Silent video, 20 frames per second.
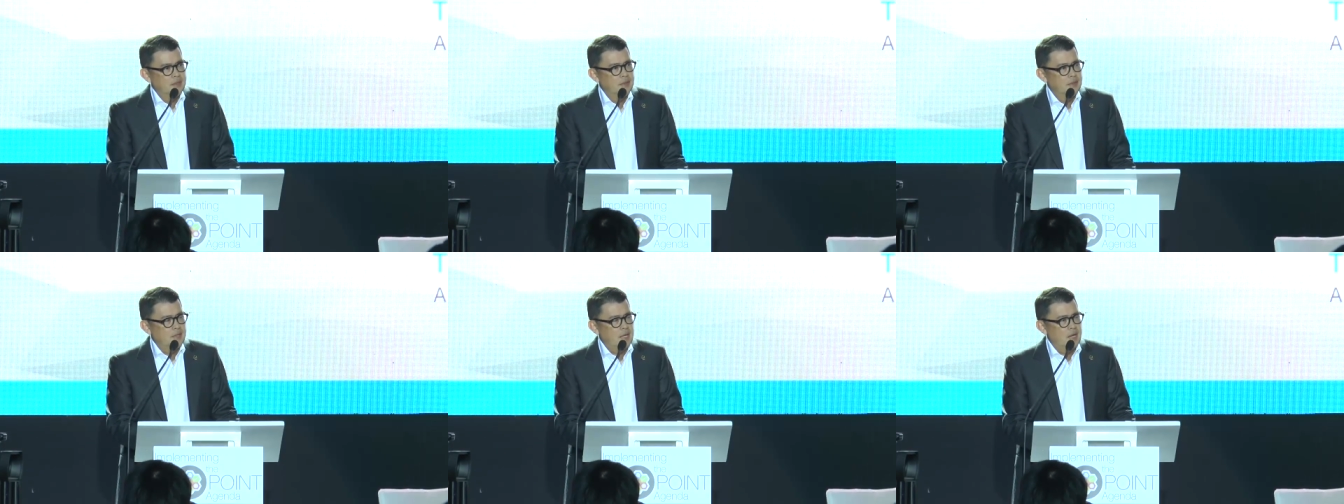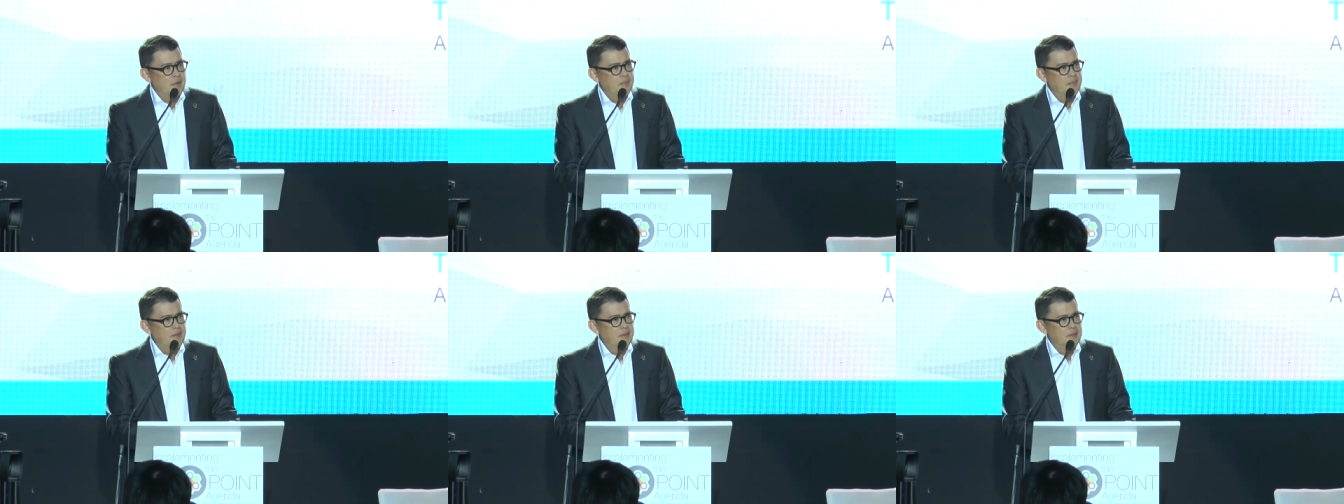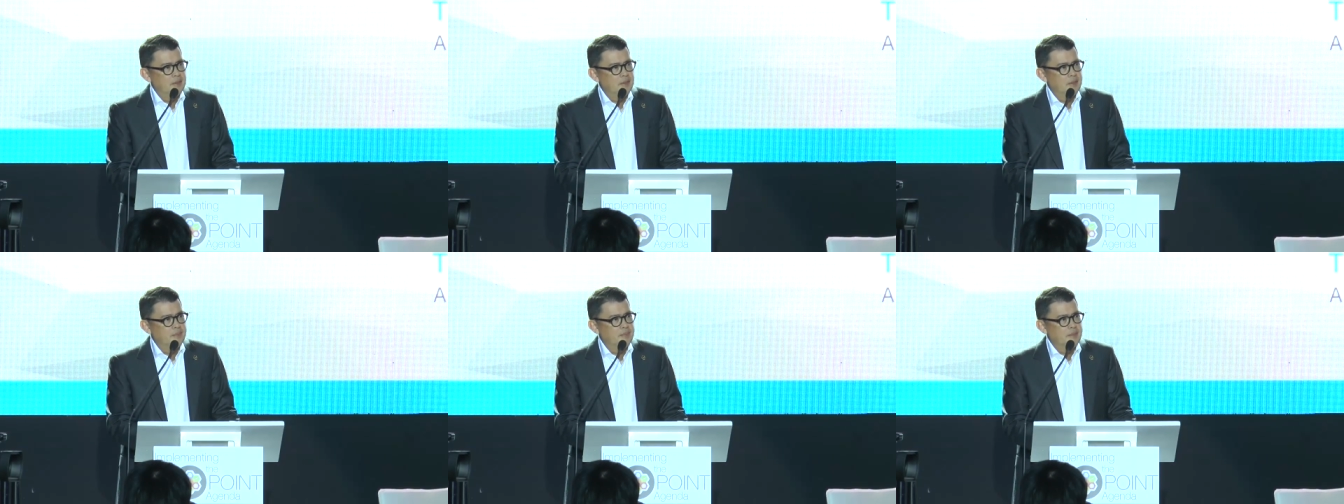the
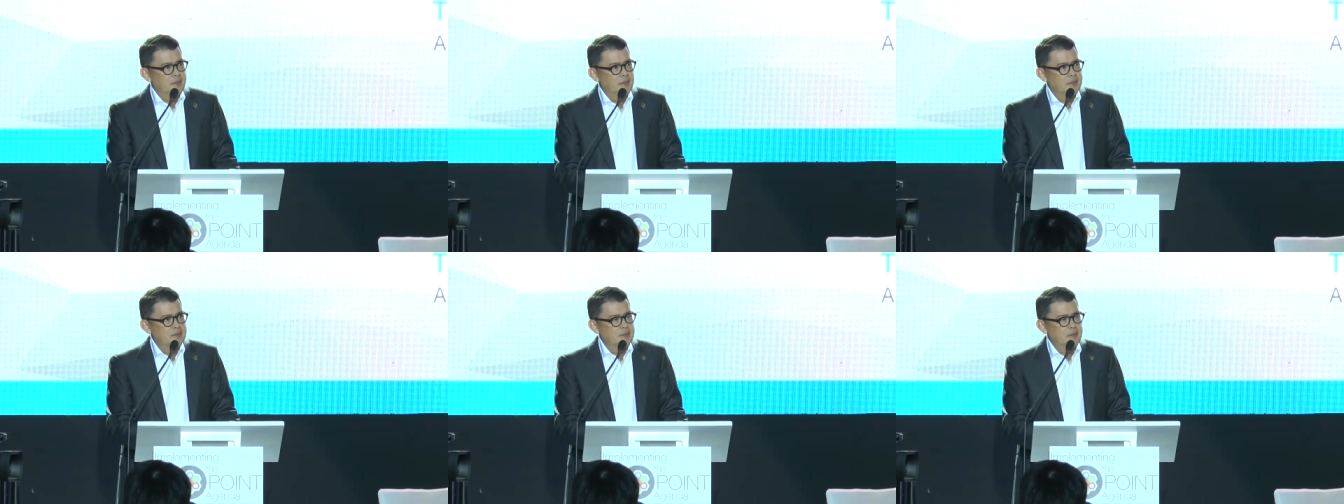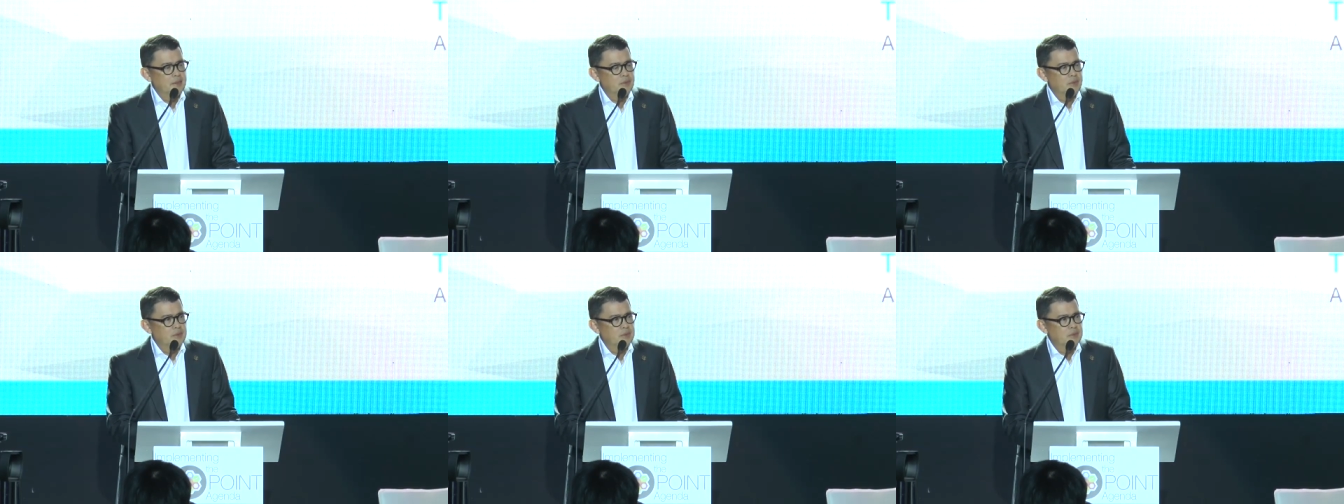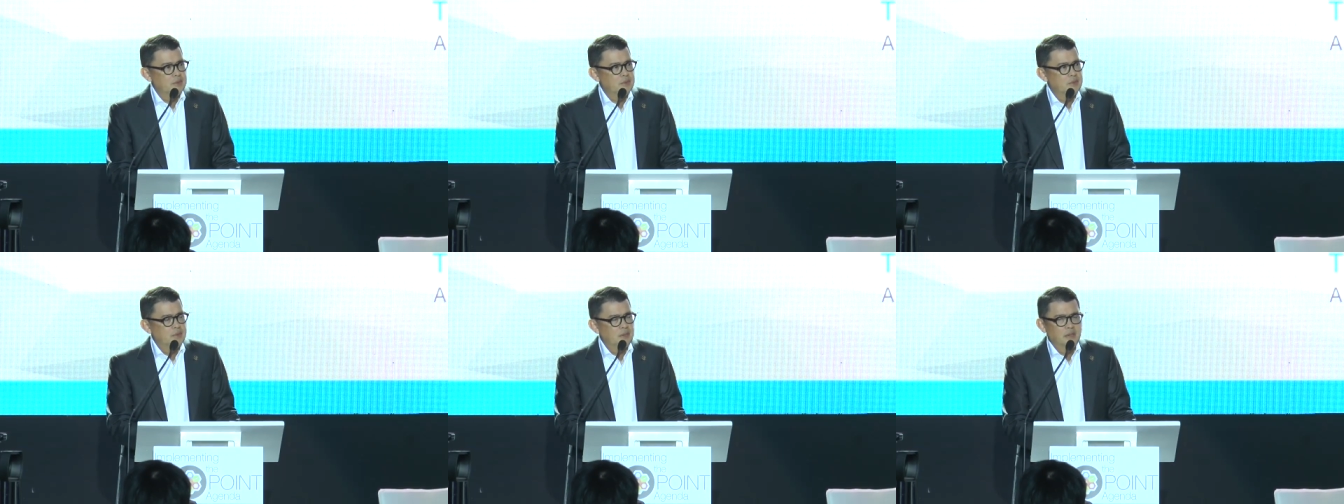cabinet and the president
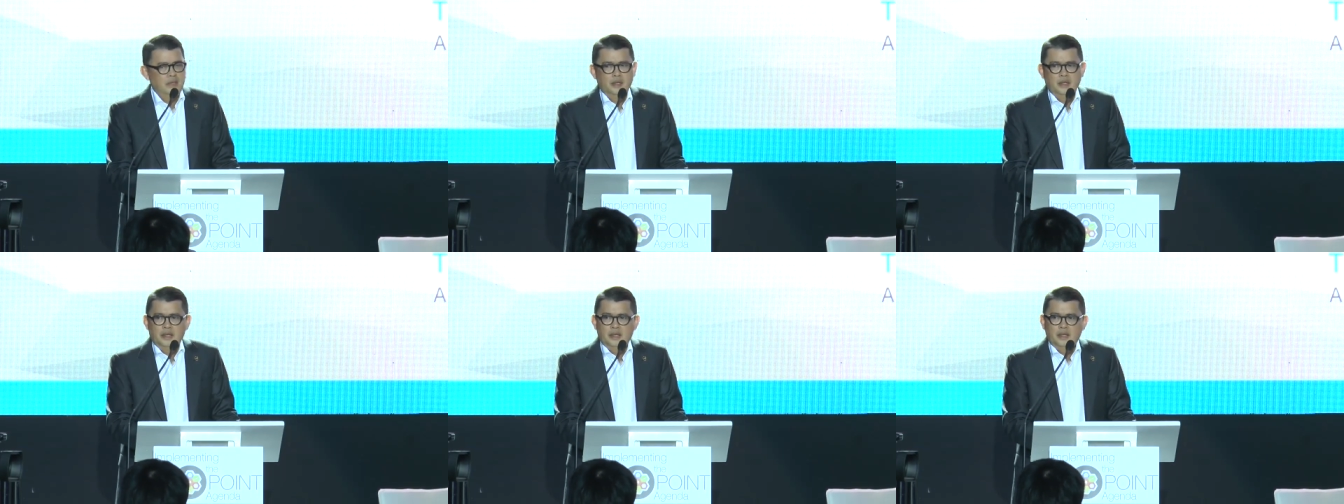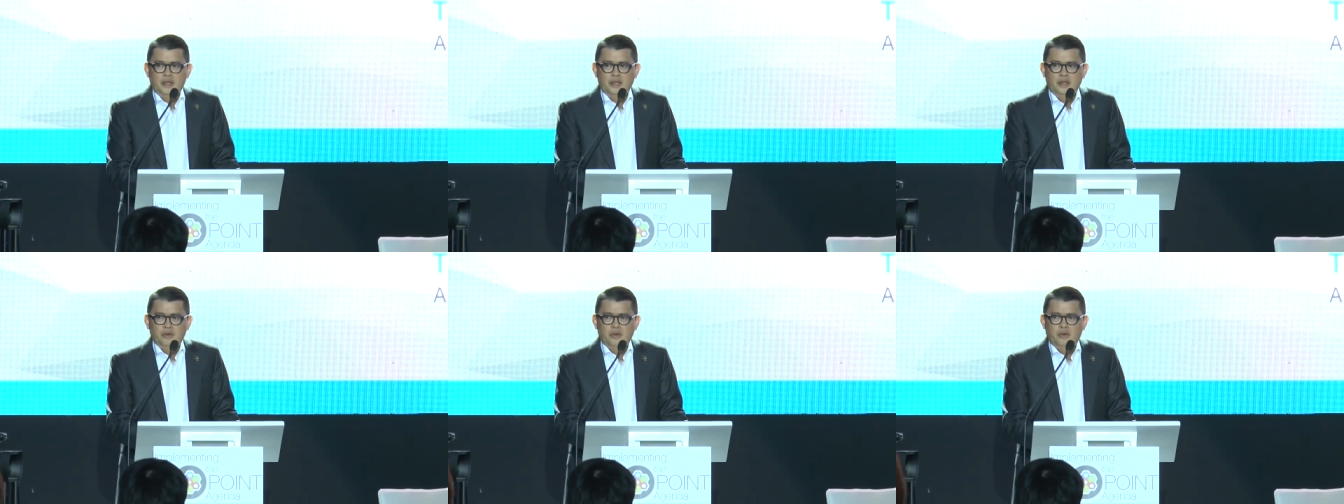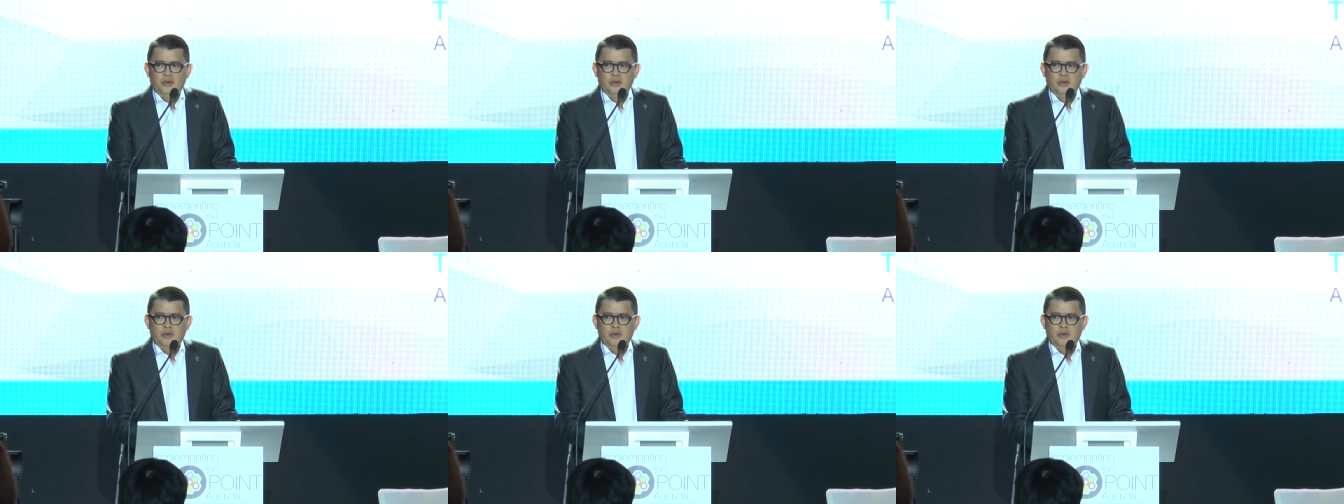was in